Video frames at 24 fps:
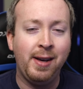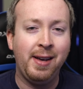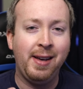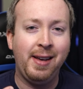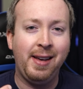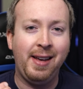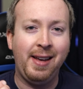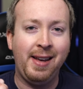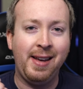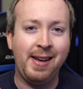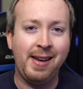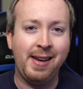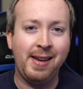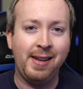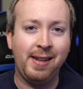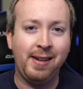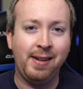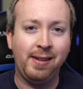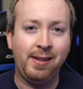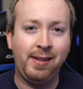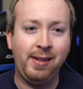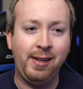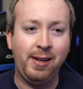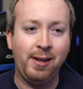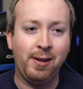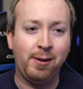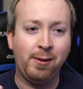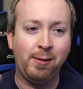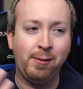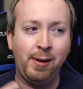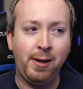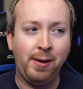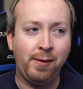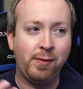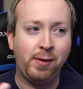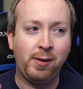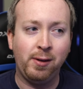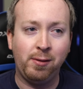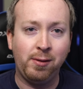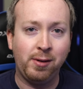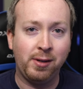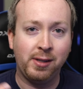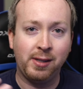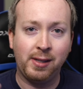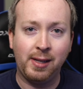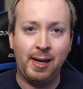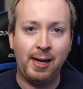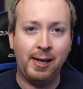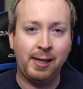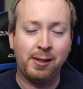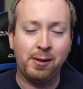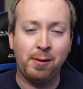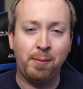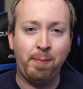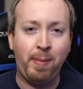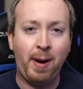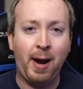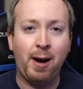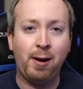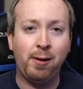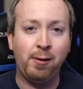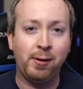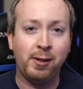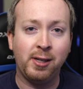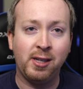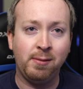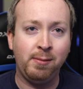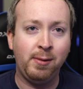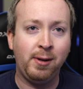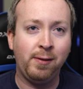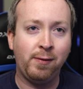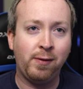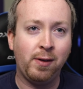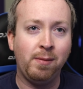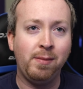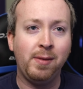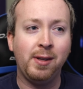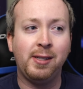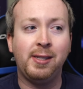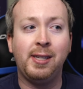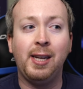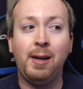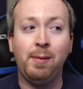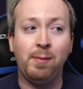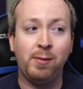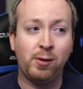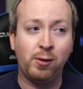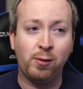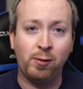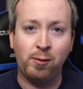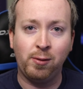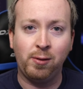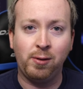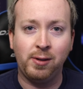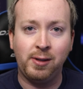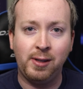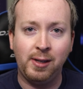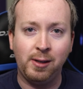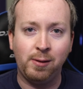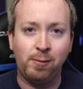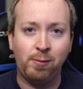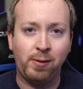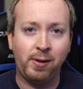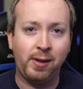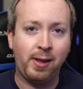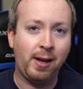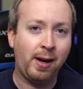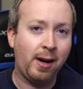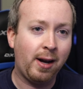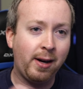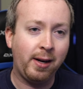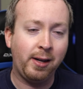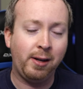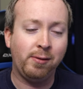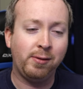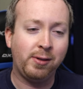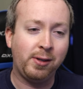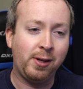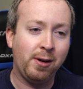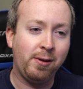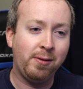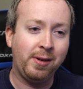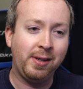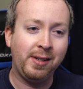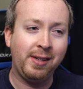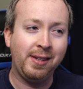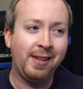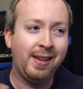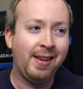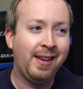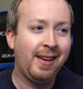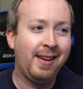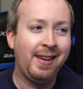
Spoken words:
And if there is like some power coming from the same source as where that audio is going,